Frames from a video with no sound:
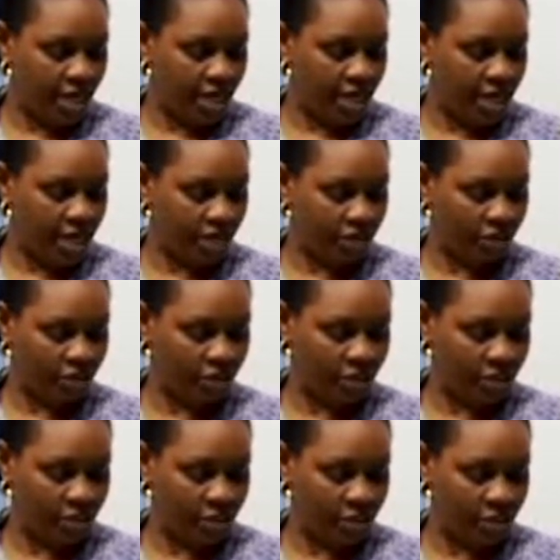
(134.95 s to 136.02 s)
Then she
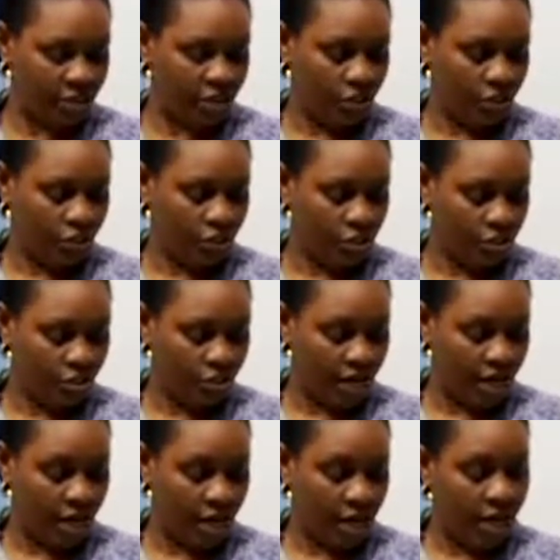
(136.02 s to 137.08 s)
says,
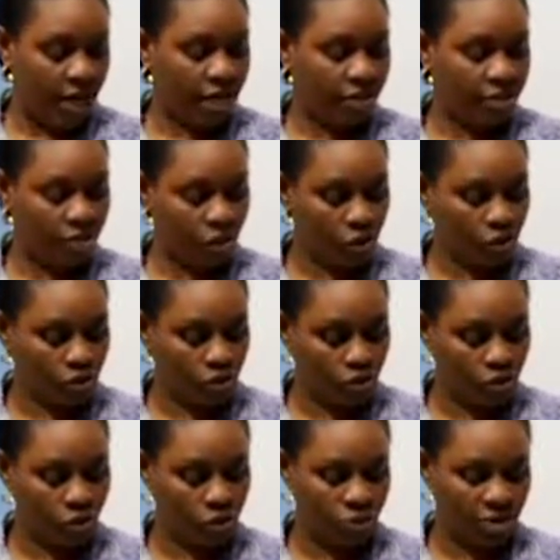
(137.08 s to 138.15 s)
Children, it's not good
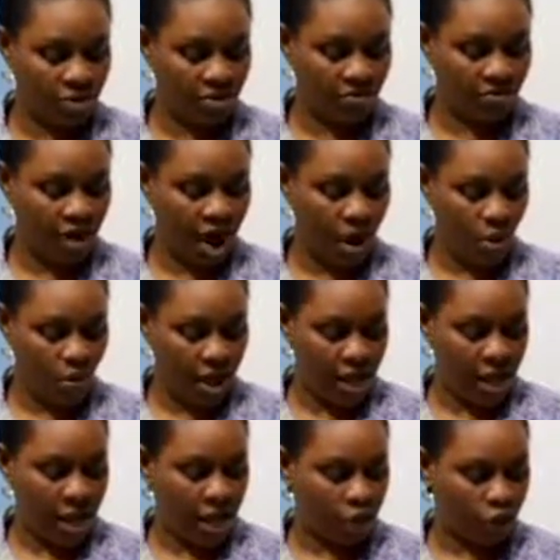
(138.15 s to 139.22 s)
to give away
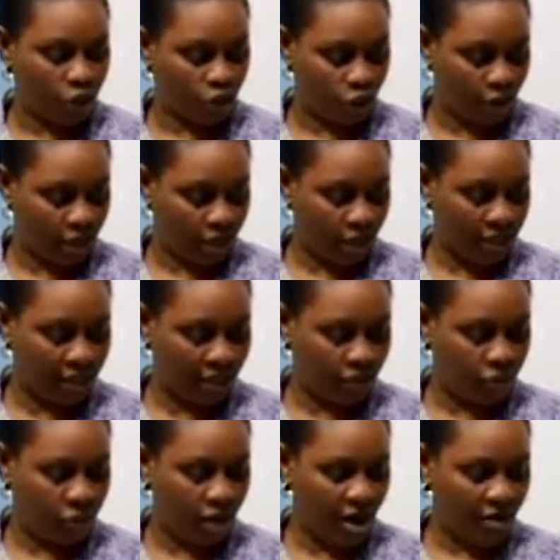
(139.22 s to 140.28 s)
chocolate that
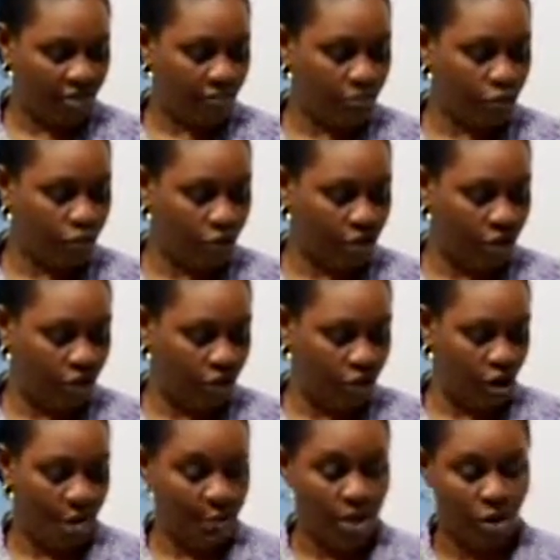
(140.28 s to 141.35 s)
you have put in
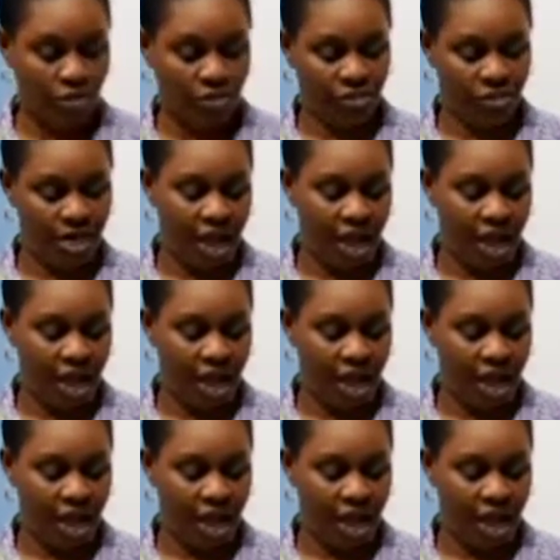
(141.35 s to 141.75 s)
your mouth.